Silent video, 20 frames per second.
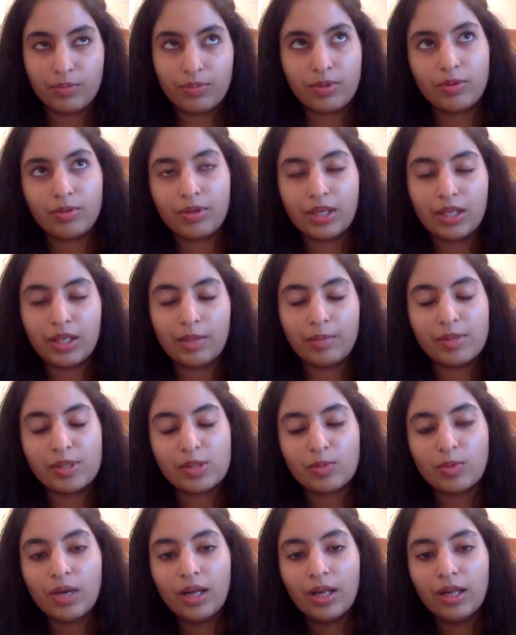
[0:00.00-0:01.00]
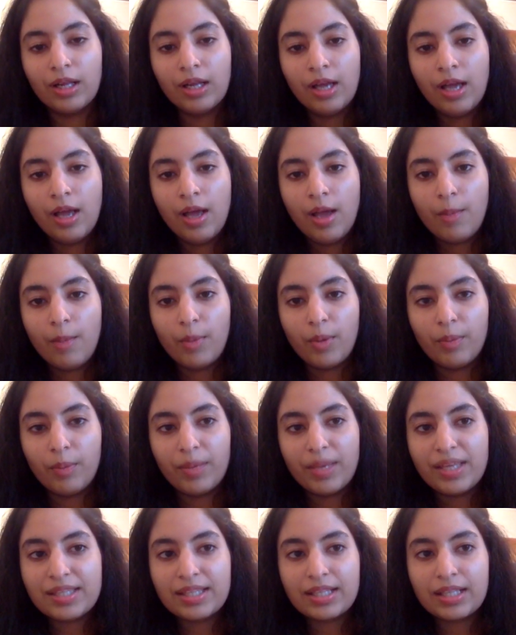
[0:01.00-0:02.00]
curriculum as well. But
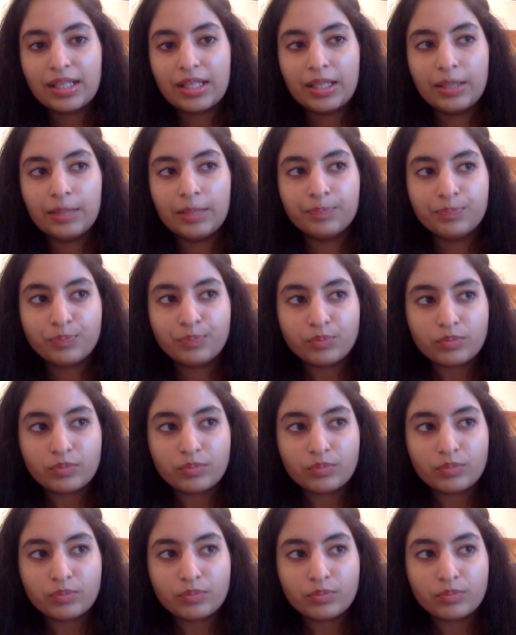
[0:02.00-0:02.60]
basically,